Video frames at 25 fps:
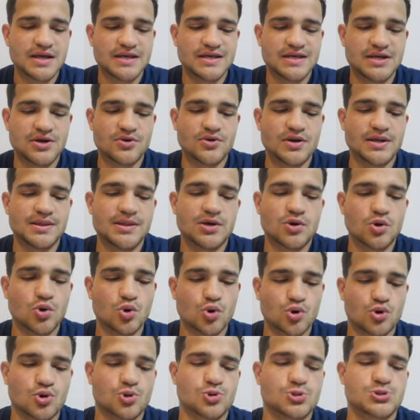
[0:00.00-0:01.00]
Here in the
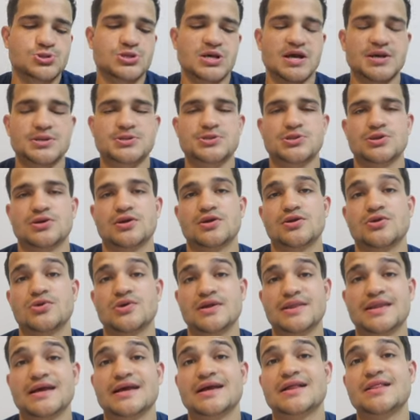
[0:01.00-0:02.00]
order section, you
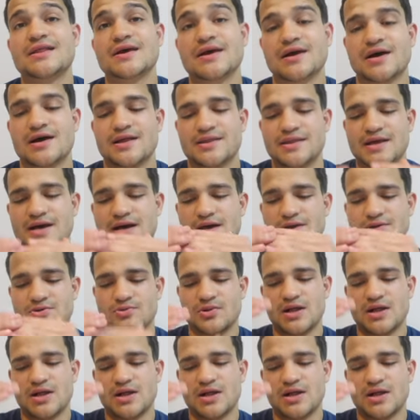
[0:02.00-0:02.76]
can then click on that.